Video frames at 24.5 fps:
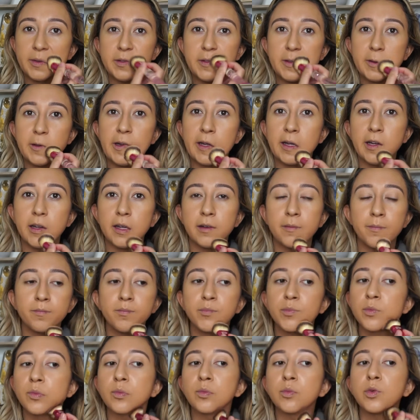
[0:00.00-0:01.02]
say
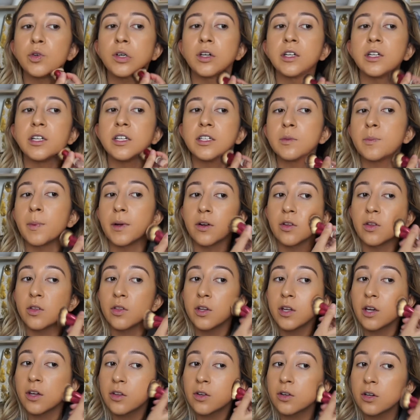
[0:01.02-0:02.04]
one is better than the
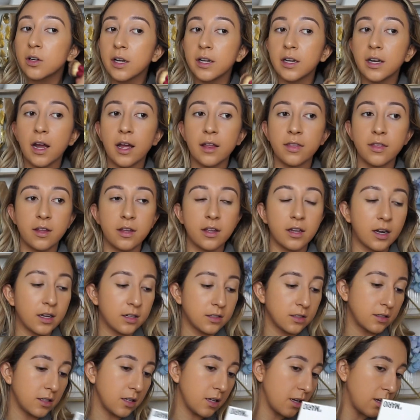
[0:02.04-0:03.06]
other, and I think it has
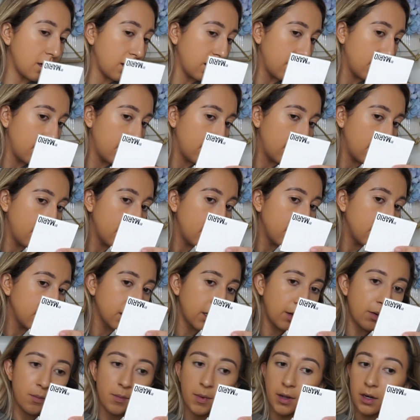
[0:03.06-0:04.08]
the
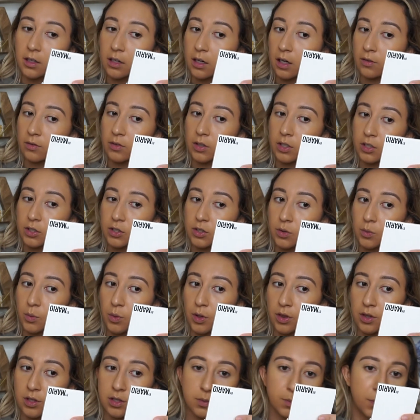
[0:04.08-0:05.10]
same amount of coverage with
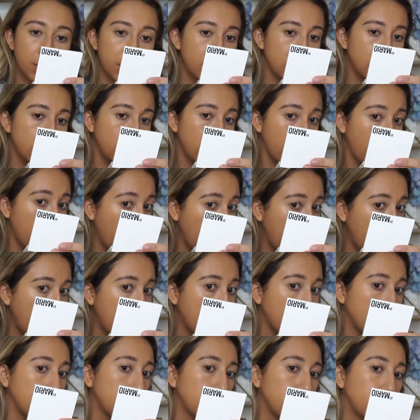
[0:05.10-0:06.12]
the sponge
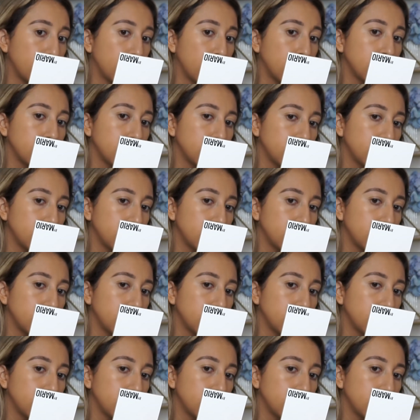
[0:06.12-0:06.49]
and the brush.